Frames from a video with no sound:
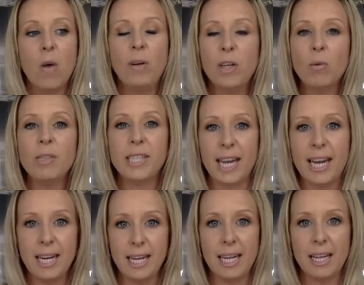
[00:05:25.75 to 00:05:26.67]
we don't
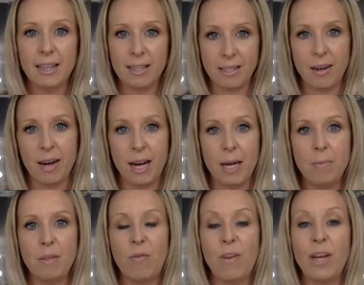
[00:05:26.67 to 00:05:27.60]
take the
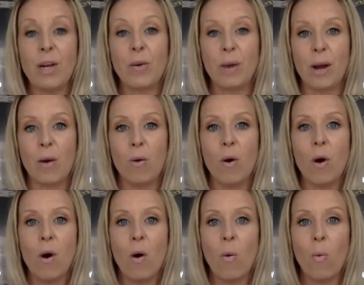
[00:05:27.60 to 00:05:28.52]
time to figure out
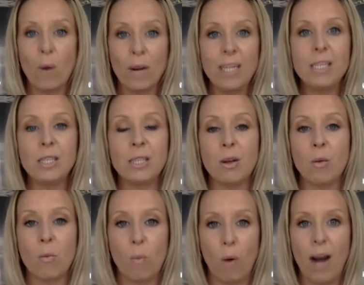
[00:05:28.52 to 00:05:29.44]

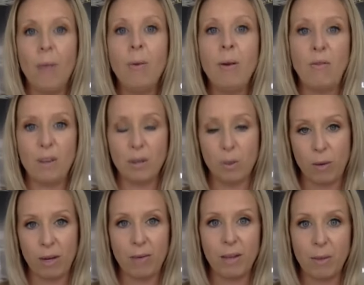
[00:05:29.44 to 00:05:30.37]
why we feel
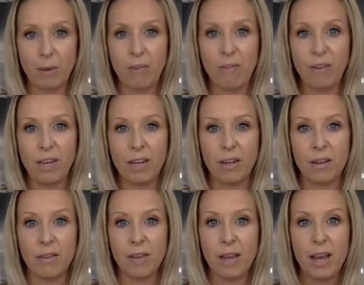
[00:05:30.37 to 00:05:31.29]
the way that we feel.
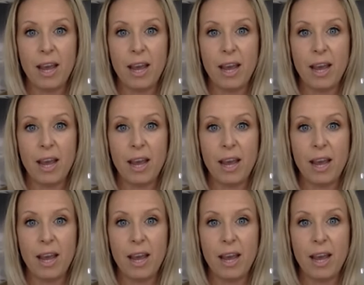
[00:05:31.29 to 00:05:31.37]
